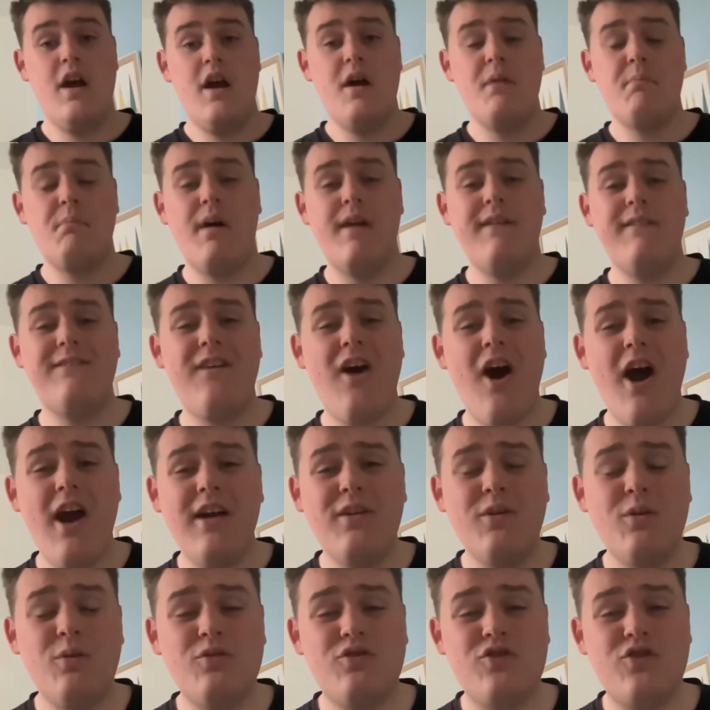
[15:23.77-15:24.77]
My
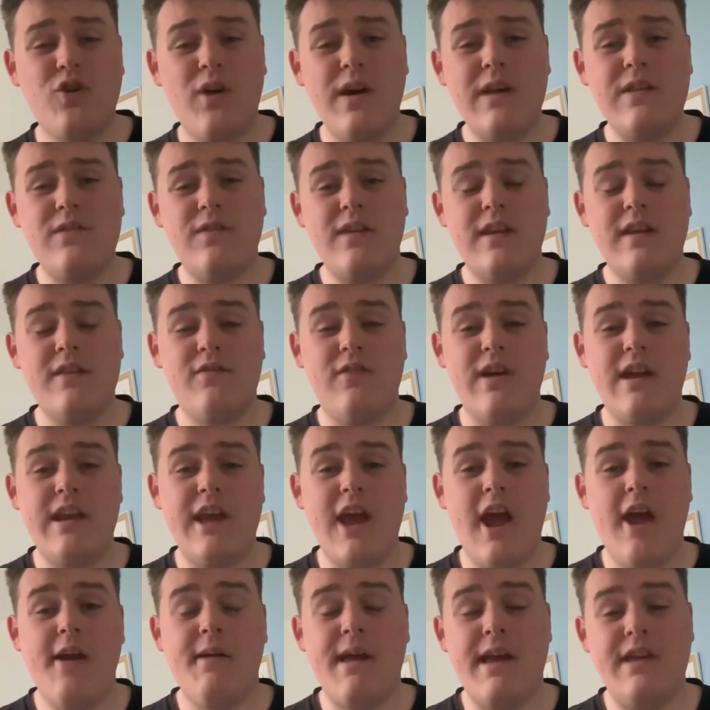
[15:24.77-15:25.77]
final choice for this
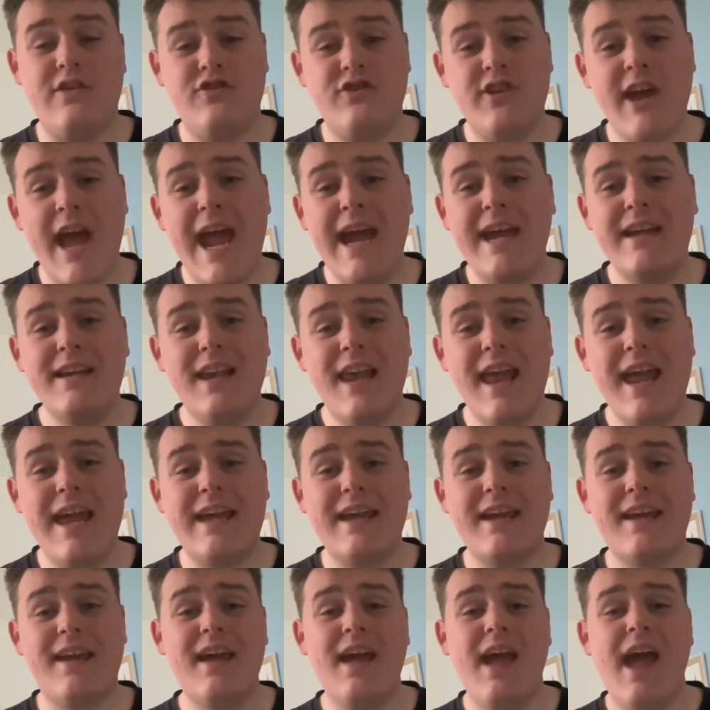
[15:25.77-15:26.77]
video is
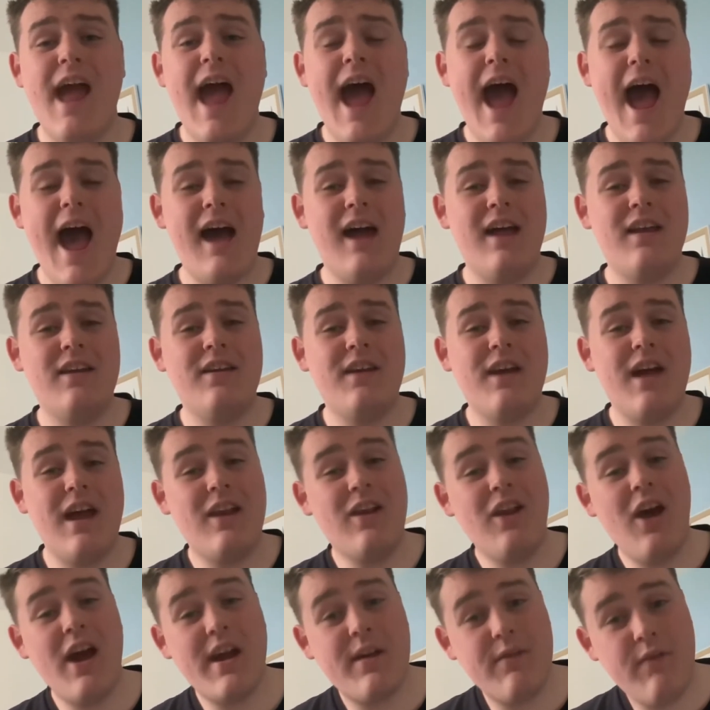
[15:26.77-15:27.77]
Chainlink, and
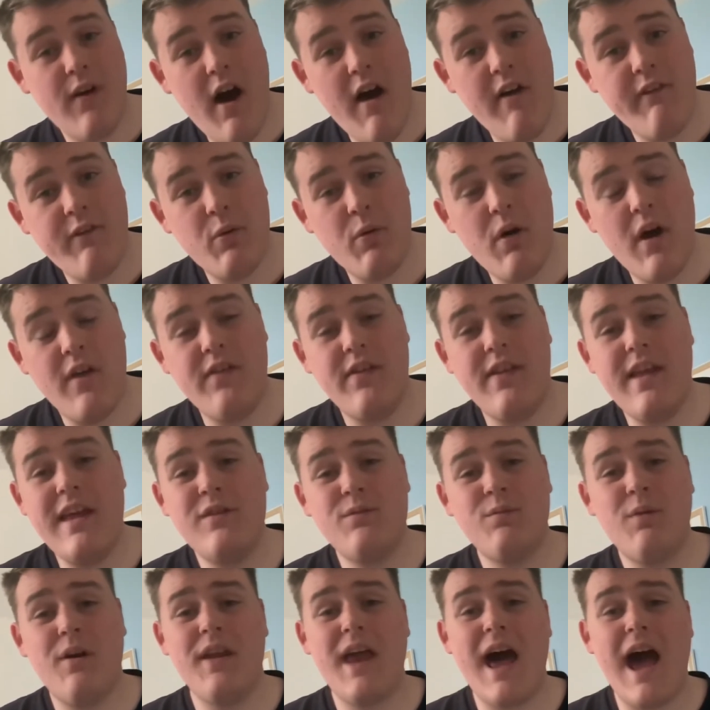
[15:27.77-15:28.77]
like the other one, this
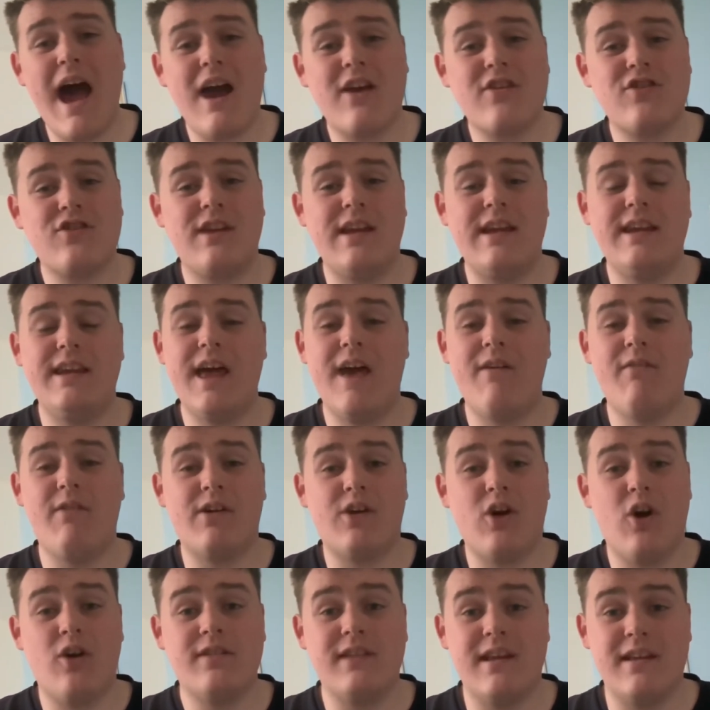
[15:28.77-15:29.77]
one actually never
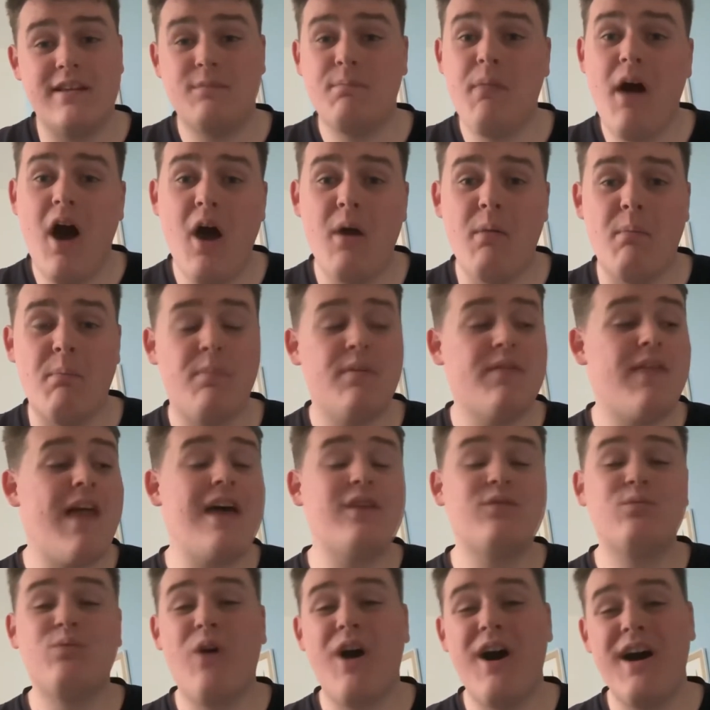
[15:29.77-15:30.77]
got its pump.
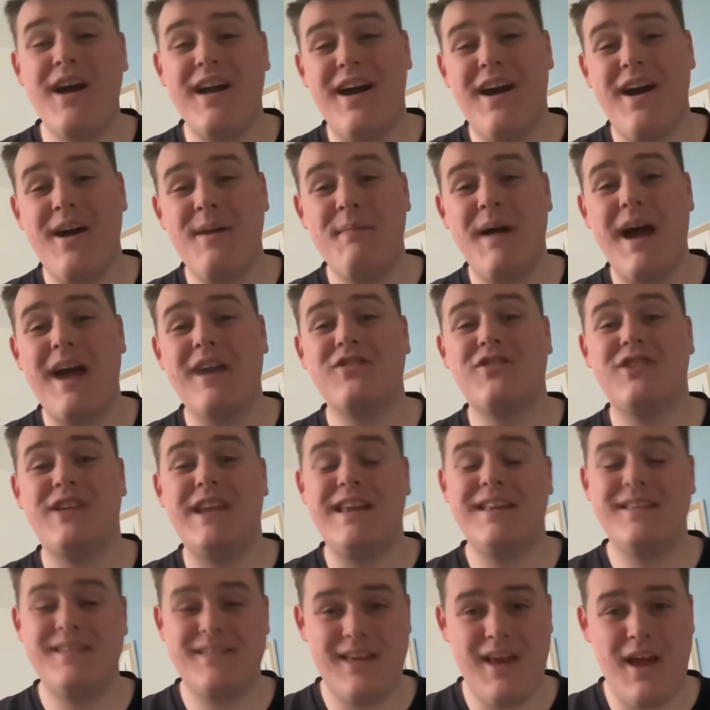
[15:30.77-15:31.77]
That's why I'm actually
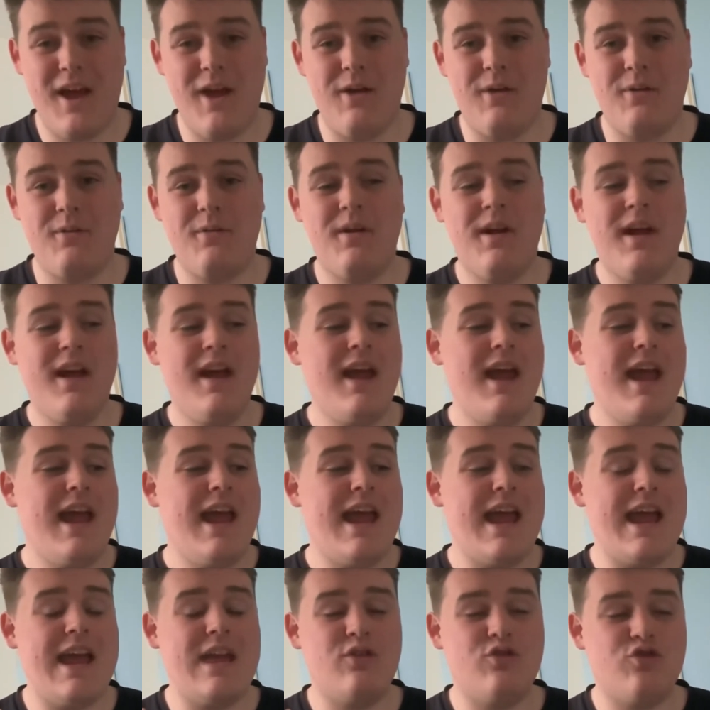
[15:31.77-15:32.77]
so
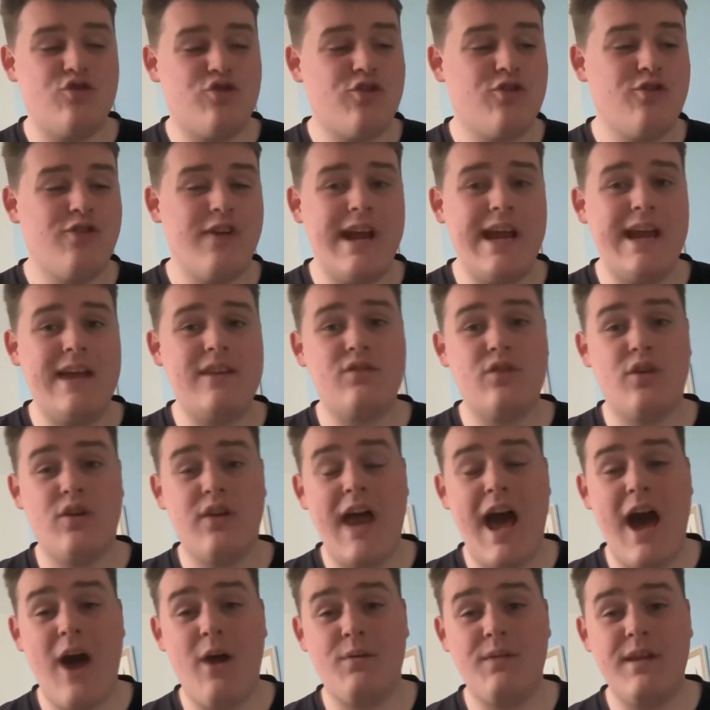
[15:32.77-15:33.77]
intrigued on
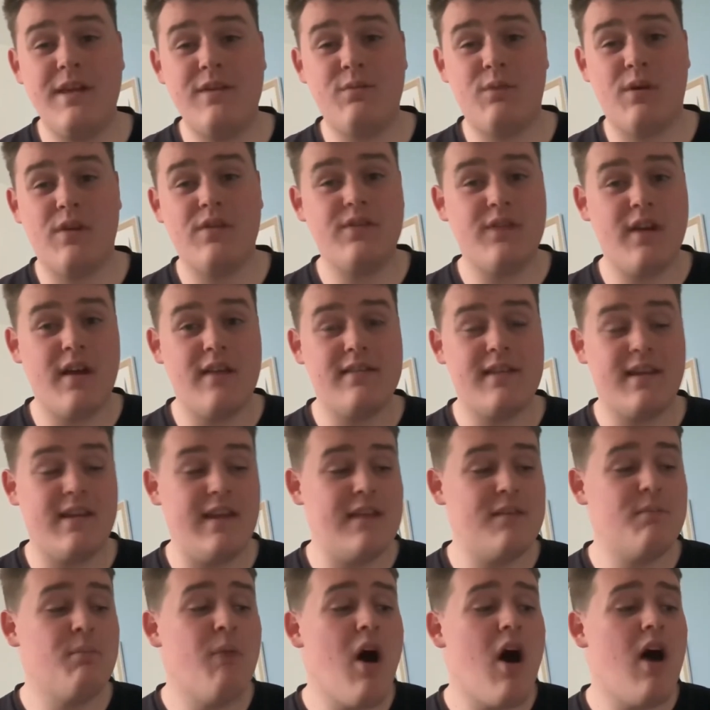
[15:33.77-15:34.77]
how this one does in
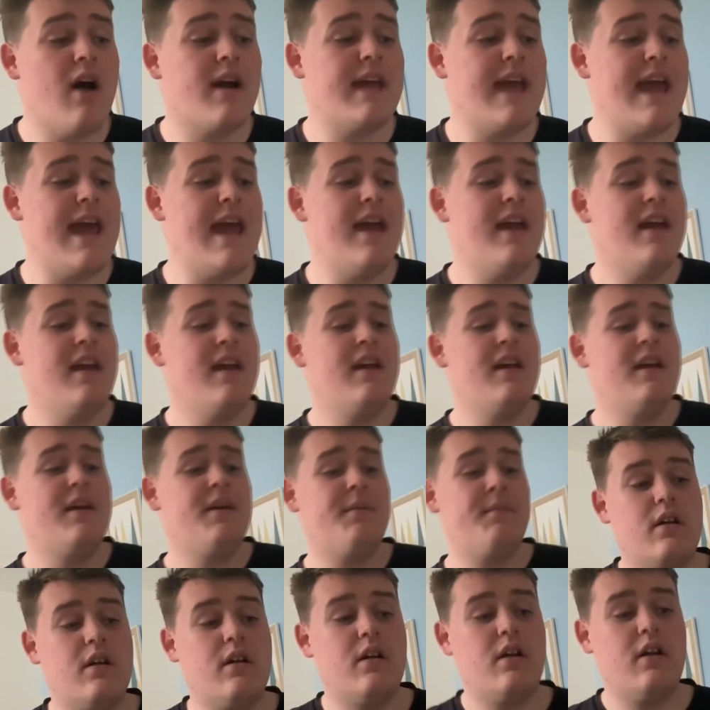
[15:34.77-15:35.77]
this market.
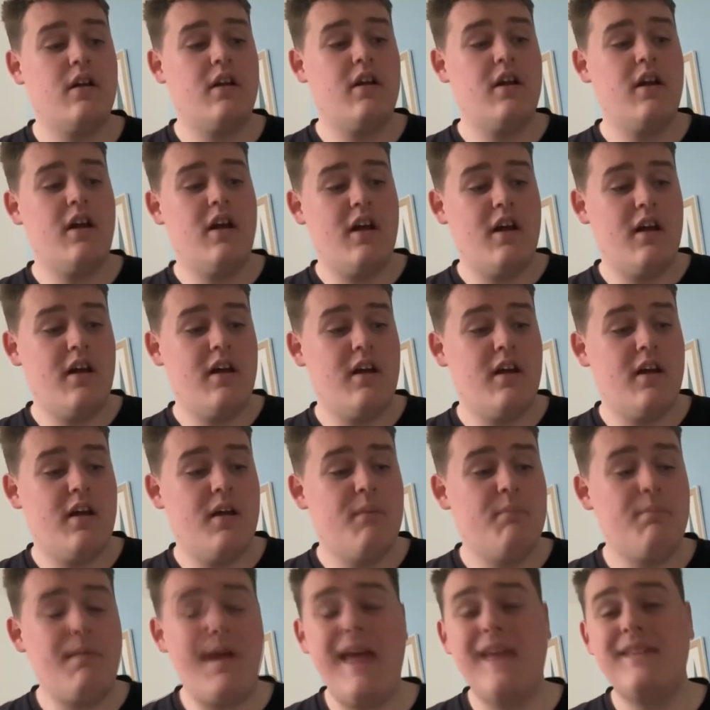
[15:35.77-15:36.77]

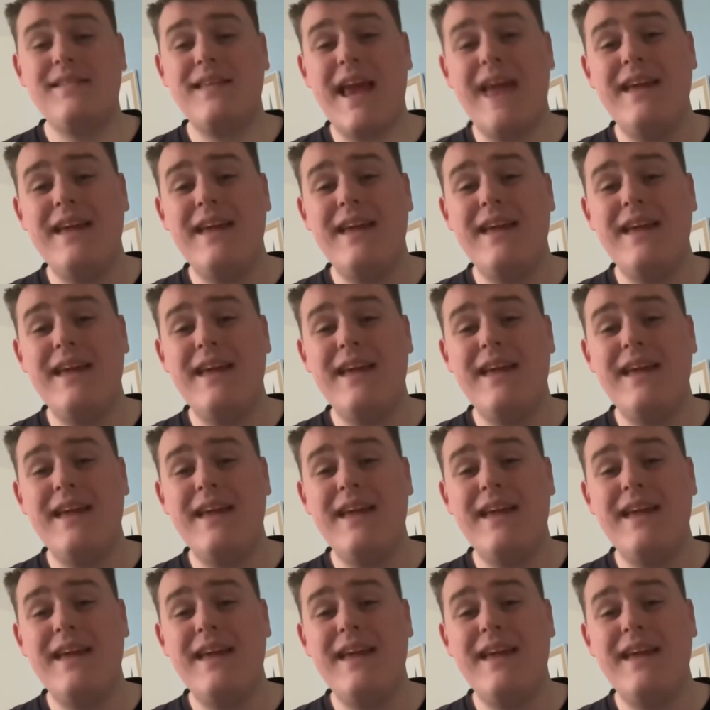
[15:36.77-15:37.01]
But it's a